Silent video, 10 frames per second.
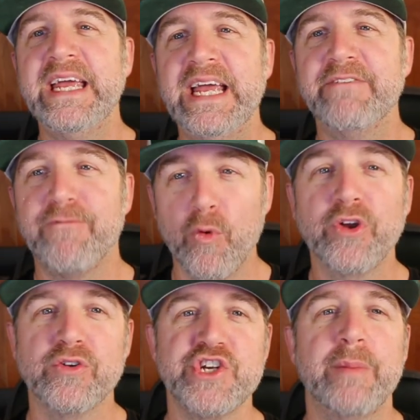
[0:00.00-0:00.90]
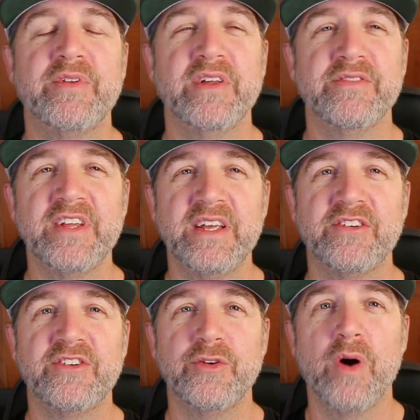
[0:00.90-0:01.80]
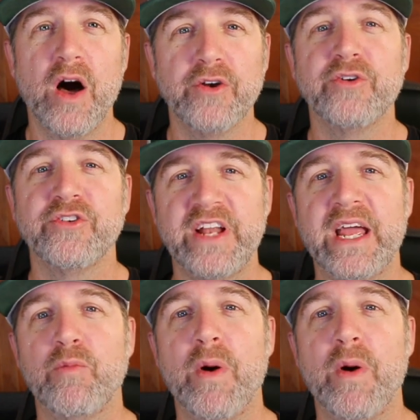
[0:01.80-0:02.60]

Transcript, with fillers: for your objectives is to understand